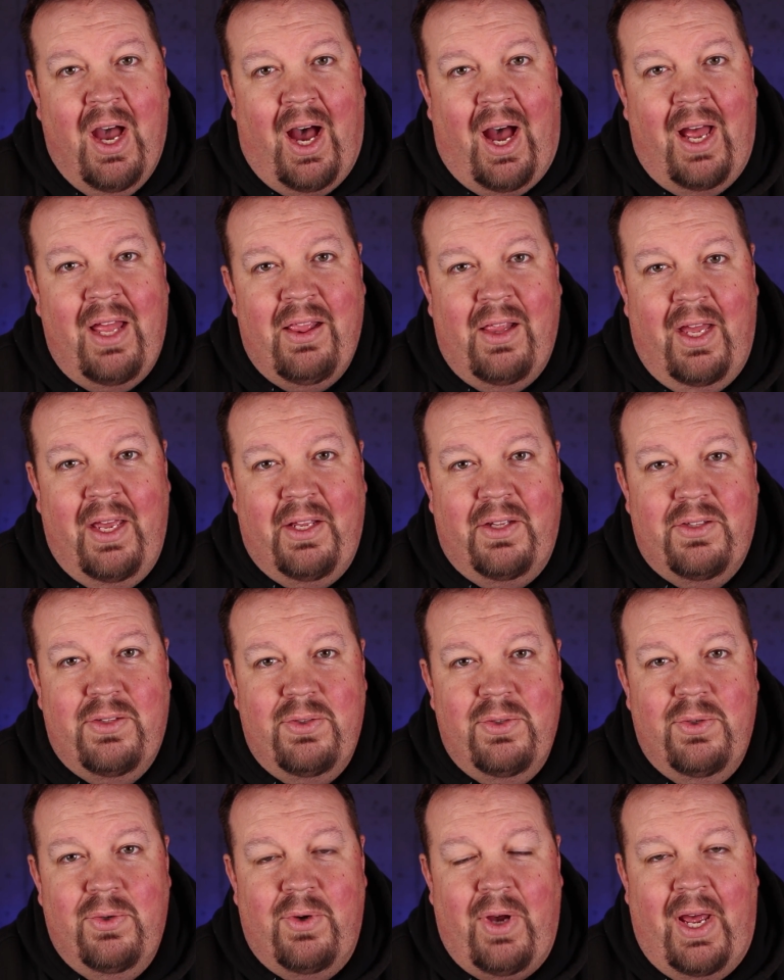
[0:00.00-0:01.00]
I like
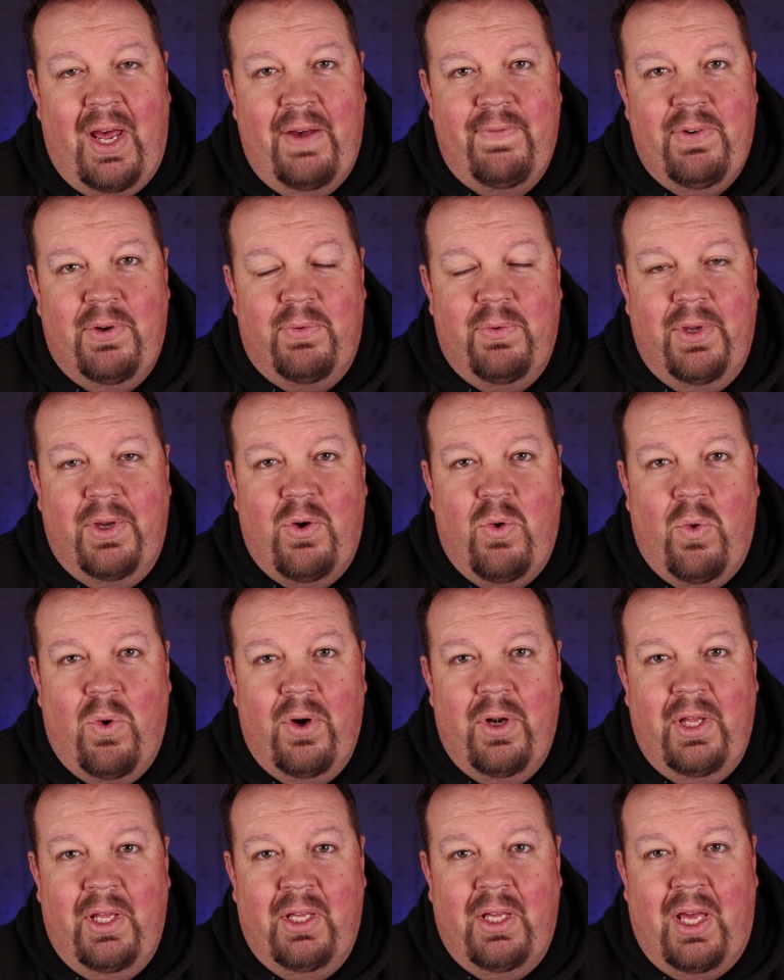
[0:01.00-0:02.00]
to have it
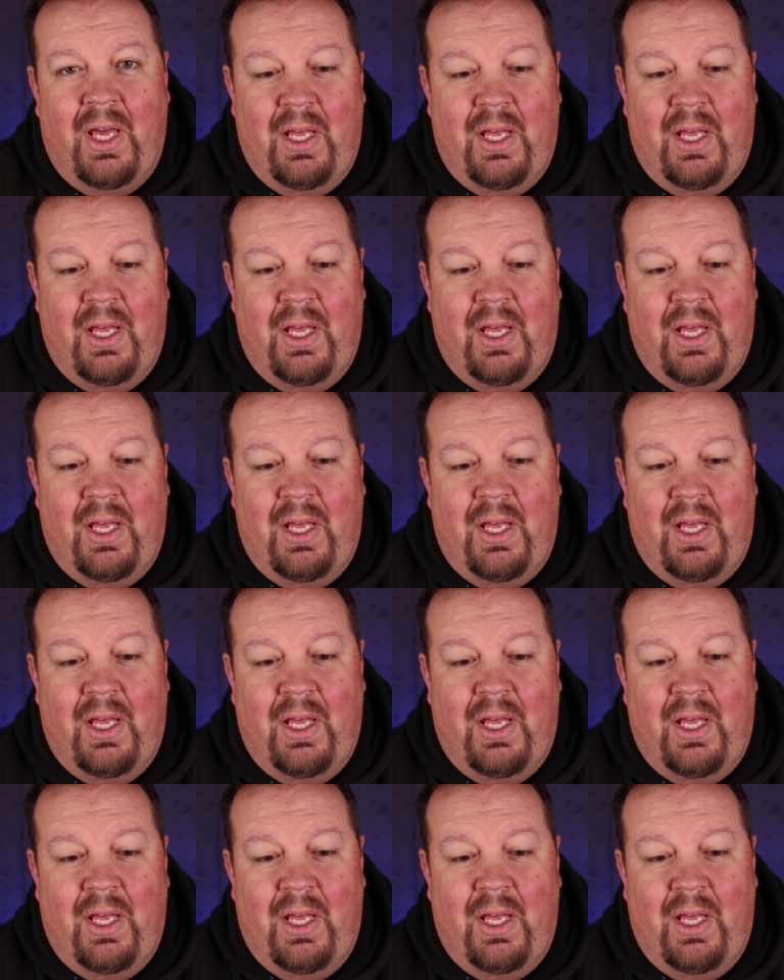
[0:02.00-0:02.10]
recording